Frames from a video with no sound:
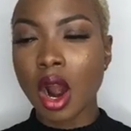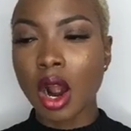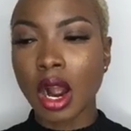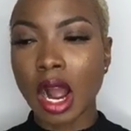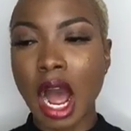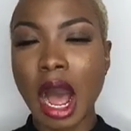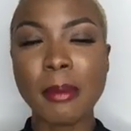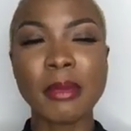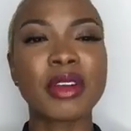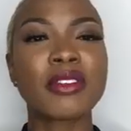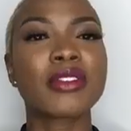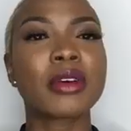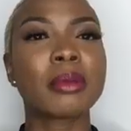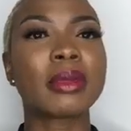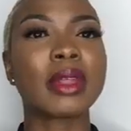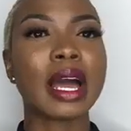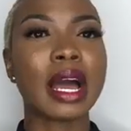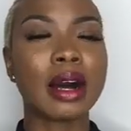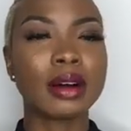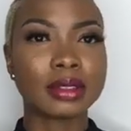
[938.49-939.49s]
coming from
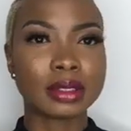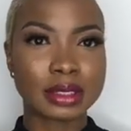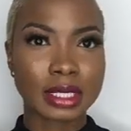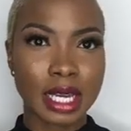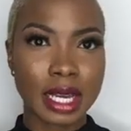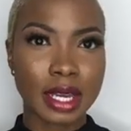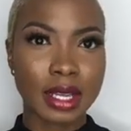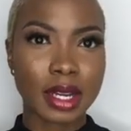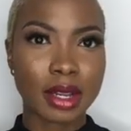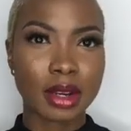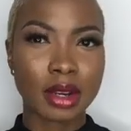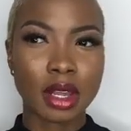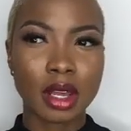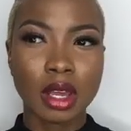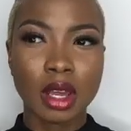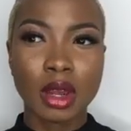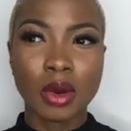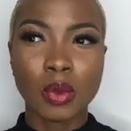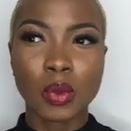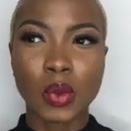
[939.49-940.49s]
the outside, and
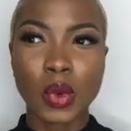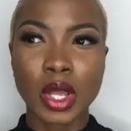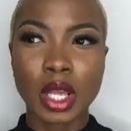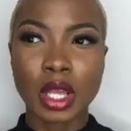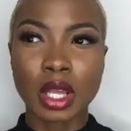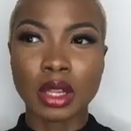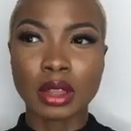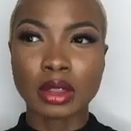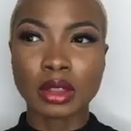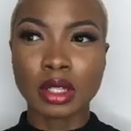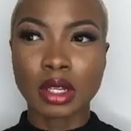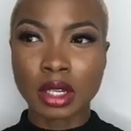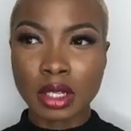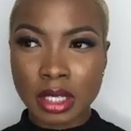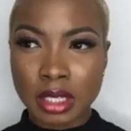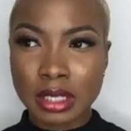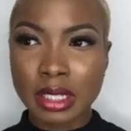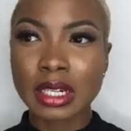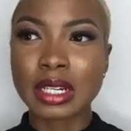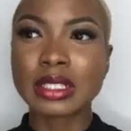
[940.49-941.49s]
we
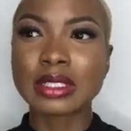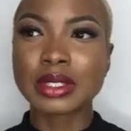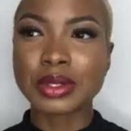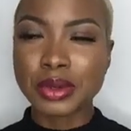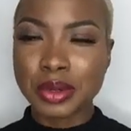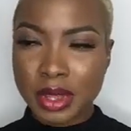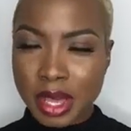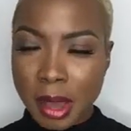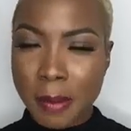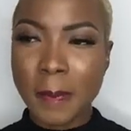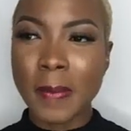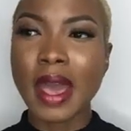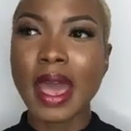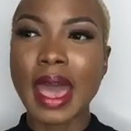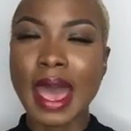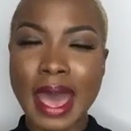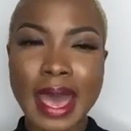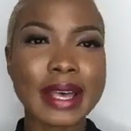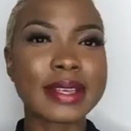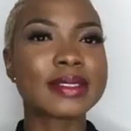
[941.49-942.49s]
look to them
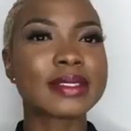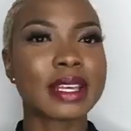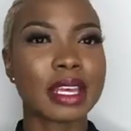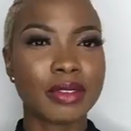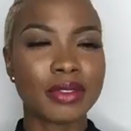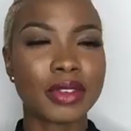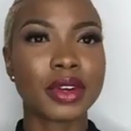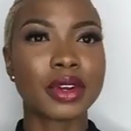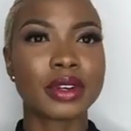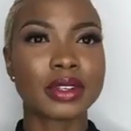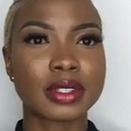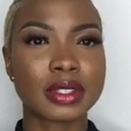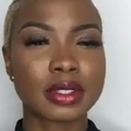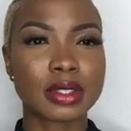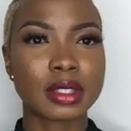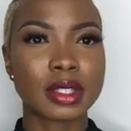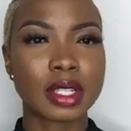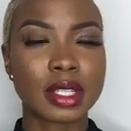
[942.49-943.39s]
as saviors.